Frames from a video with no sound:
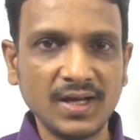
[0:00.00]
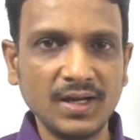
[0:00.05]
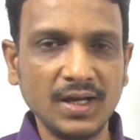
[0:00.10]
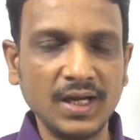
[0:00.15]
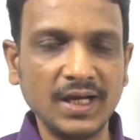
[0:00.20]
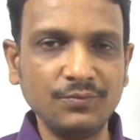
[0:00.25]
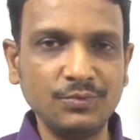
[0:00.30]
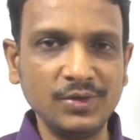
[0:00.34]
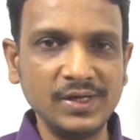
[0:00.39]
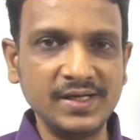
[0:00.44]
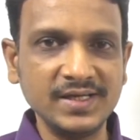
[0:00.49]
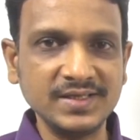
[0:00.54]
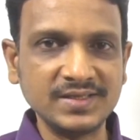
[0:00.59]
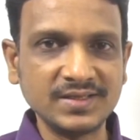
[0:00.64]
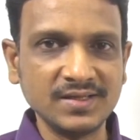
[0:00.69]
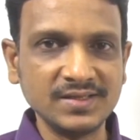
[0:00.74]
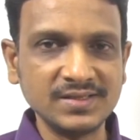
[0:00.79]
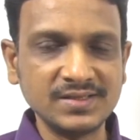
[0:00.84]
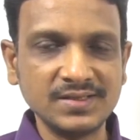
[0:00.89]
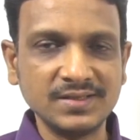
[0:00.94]
and we will
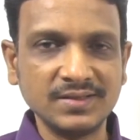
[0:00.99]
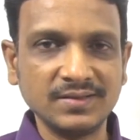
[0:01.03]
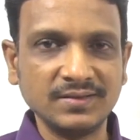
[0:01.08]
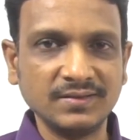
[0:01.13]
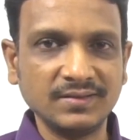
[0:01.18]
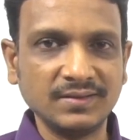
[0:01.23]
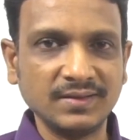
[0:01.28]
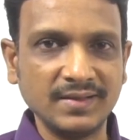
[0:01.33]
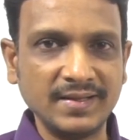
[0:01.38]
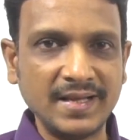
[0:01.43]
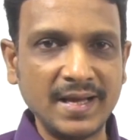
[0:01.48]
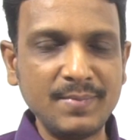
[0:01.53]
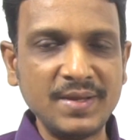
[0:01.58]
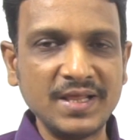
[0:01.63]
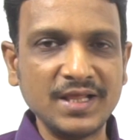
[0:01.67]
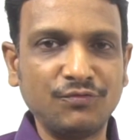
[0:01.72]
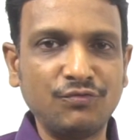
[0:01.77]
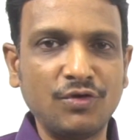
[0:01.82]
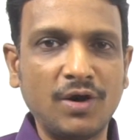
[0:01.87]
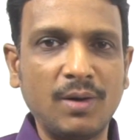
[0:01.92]
discuss them in
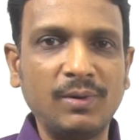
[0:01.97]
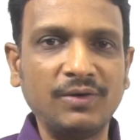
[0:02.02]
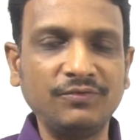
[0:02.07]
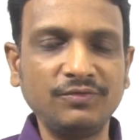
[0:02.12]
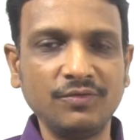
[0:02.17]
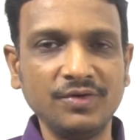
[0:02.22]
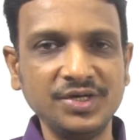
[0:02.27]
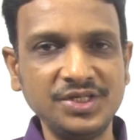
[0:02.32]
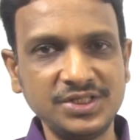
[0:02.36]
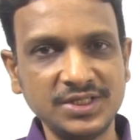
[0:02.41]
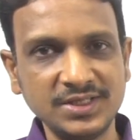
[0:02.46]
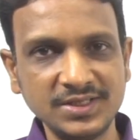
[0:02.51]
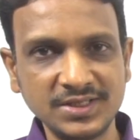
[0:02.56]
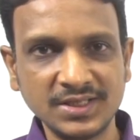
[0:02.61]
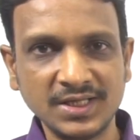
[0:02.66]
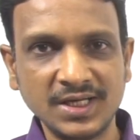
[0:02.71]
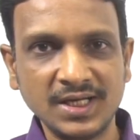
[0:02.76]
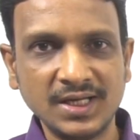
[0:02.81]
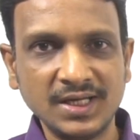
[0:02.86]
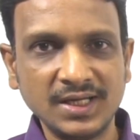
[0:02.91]
the form of
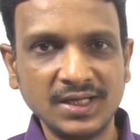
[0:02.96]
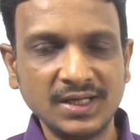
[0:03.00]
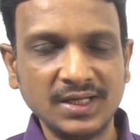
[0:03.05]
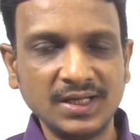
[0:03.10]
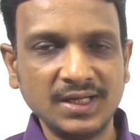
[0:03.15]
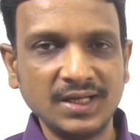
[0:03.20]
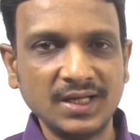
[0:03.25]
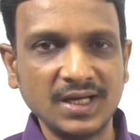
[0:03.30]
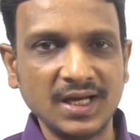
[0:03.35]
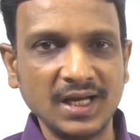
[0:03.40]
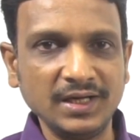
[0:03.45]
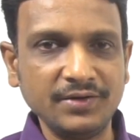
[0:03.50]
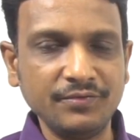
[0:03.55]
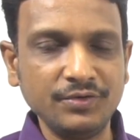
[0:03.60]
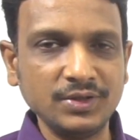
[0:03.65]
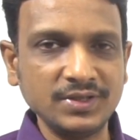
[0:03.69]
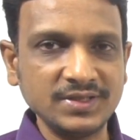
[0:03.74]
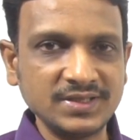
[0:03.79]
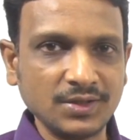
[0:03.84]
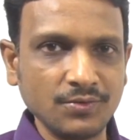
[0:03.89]
questions. I will give
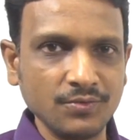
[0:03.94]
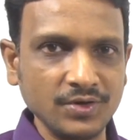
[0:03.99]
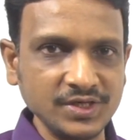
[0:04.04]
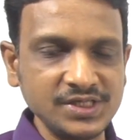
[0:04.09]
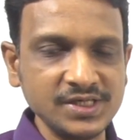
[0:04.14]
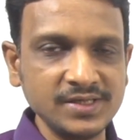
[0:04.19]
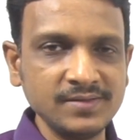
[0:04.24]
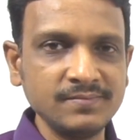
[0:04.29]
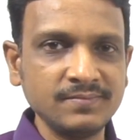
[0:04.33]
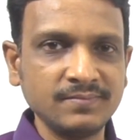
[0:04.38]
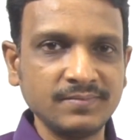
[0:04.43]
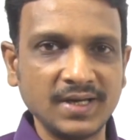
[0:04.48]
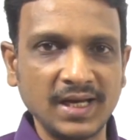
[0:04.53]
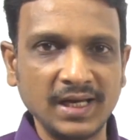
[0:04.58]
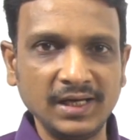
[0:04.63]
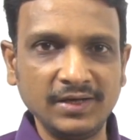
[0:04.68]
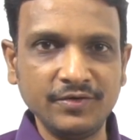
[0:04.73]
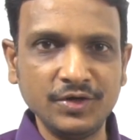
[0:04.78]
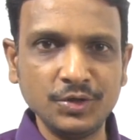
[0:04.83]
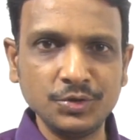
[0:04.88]
you this question, I
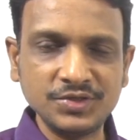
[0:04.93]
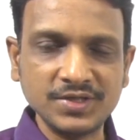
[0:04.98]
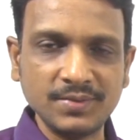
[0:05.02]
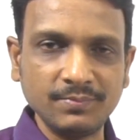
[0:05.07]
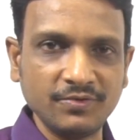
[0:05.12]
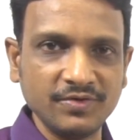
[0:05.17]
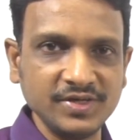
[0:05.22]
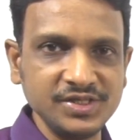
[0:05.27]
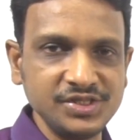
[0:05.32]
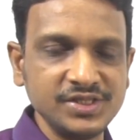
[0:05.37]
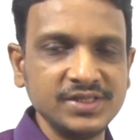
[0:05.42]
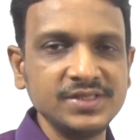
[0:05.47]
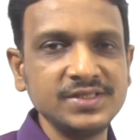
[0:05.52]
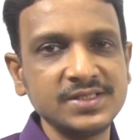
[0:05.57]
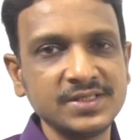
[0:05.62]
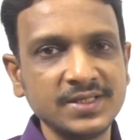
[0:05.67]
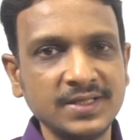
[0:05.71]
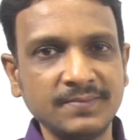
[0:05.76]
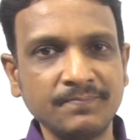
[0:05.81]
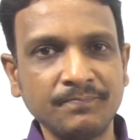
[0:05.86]
will give you some
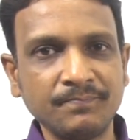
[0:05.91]
questions